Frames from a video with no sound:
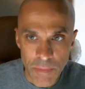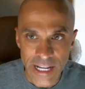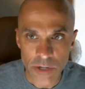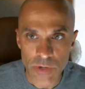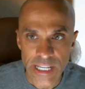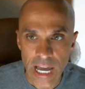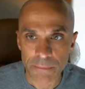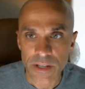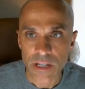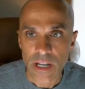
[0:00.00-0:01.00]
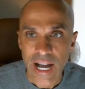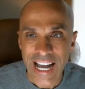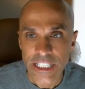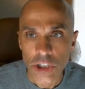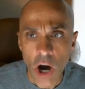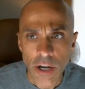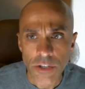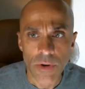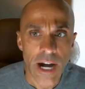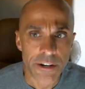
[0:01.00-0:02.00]
back and recap. I taught
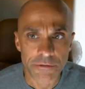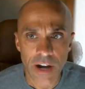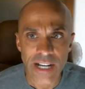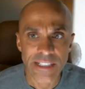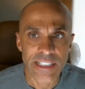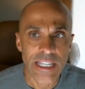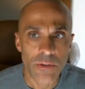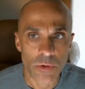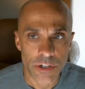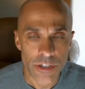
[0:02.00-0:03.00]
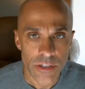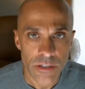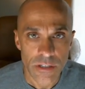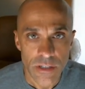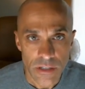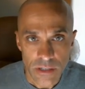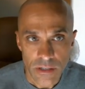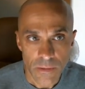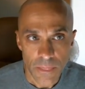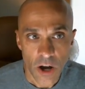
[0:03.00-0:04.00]
you how to find a keyword.
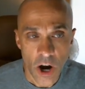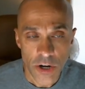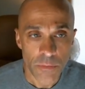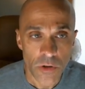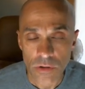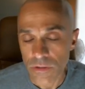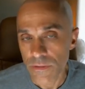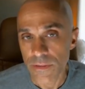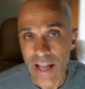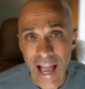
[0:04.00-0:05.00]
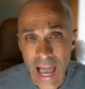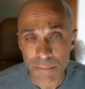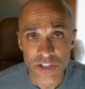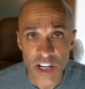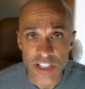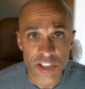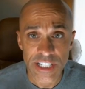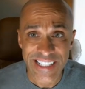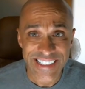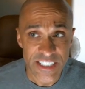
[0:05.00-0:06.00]
Audible, Amazon is
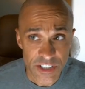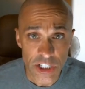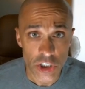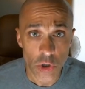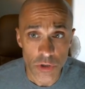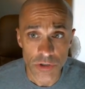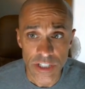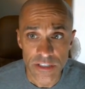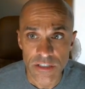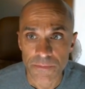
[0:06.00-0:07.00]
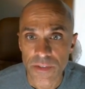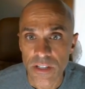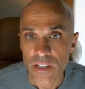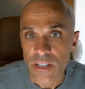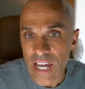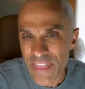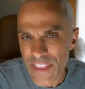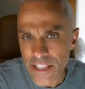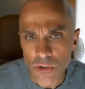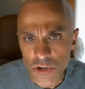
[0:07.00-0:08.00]
gonna show you this, and
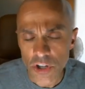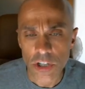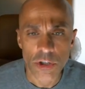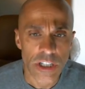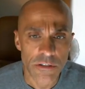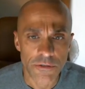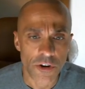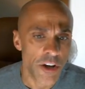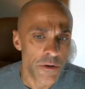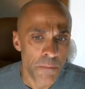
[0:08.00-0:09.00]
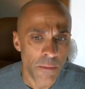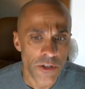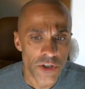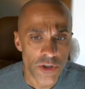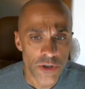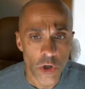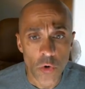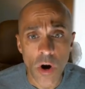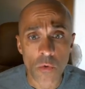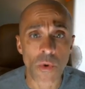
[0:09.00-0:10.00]
then you start looking for other publishers who
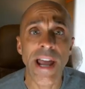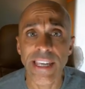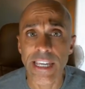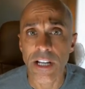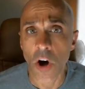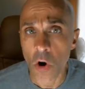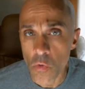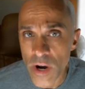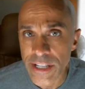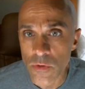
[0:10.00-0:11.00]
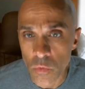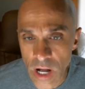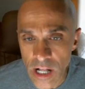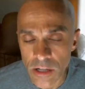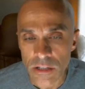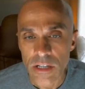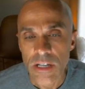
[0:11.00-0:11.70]
are ranking already well,